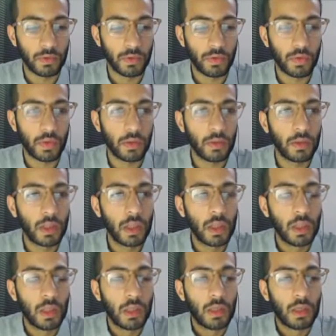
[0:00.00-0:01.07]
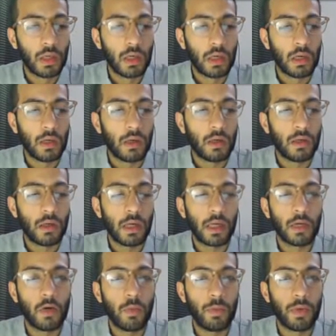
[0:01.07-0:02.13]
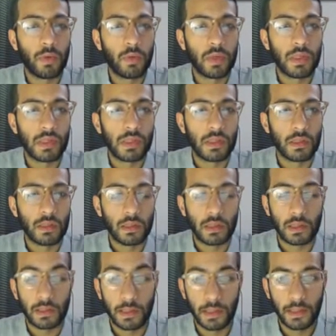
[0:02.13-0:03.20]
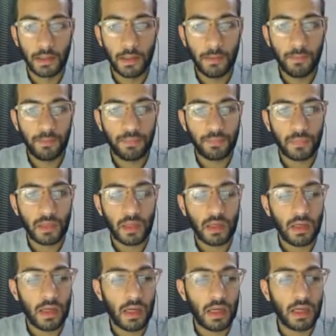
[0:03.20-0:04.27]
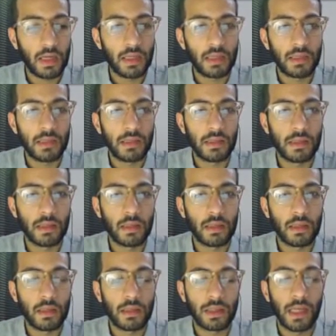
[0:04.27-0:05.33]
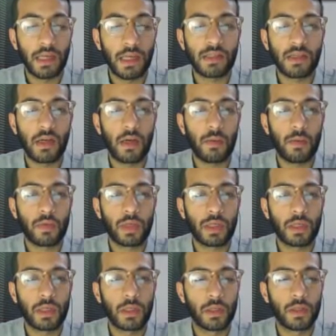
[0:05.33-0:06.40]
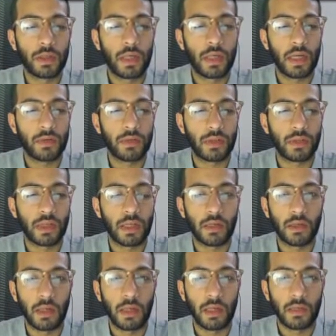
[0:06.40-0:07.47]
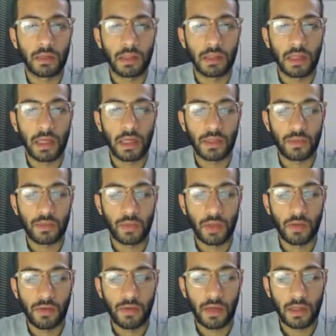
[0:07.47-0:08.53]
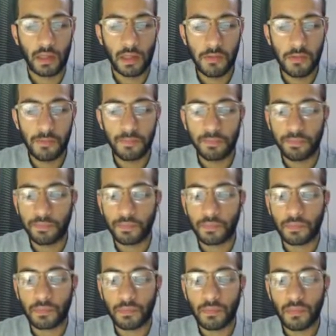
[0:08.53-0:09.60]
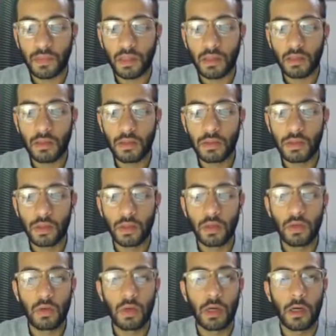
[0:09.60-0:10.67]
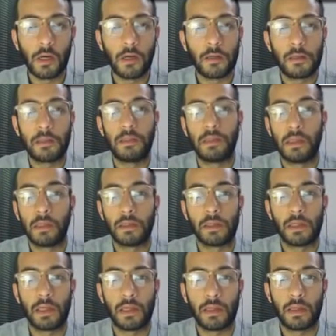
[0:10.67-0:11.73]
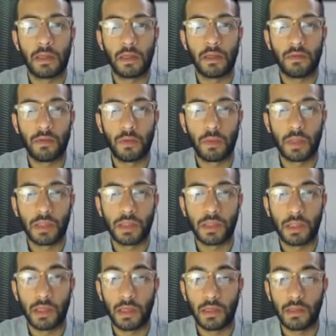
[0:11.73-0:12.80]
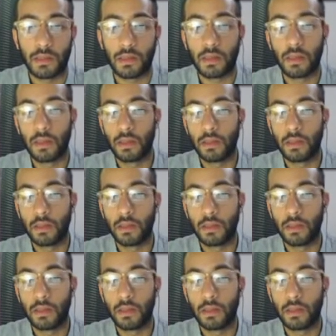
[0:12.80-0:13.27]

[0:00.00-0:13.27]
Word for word: tutorial. I hope it was clear, and next time we're going to learn how to calculate the chi-square value. So until then, I thank you for watching and